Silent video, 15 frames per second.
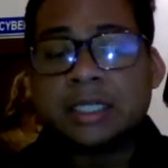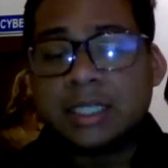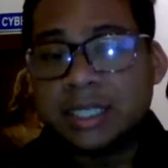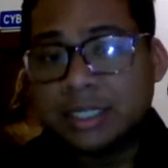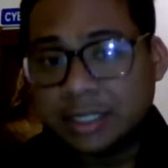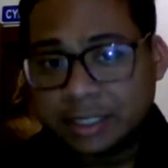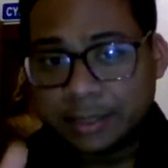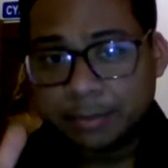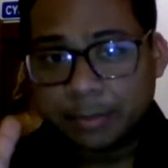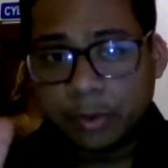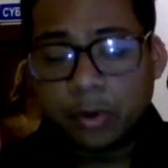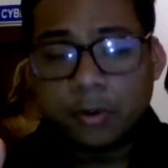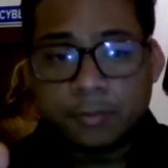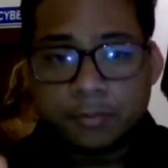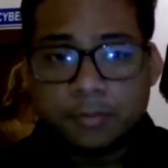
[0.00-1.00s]

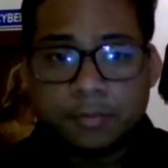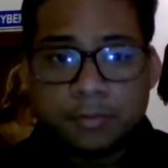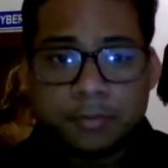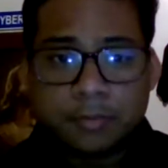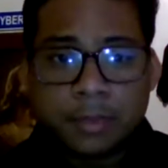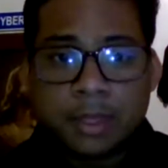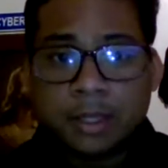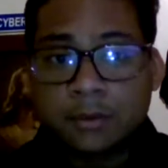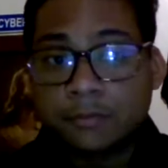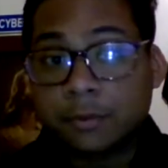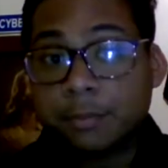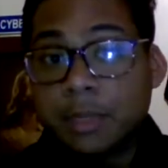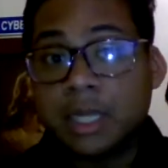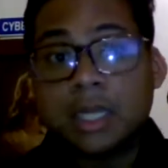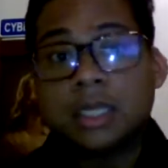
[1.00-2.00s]
simple for
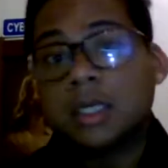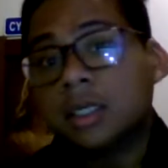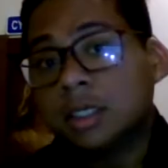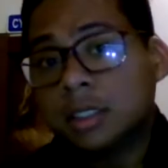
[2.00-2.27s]
me,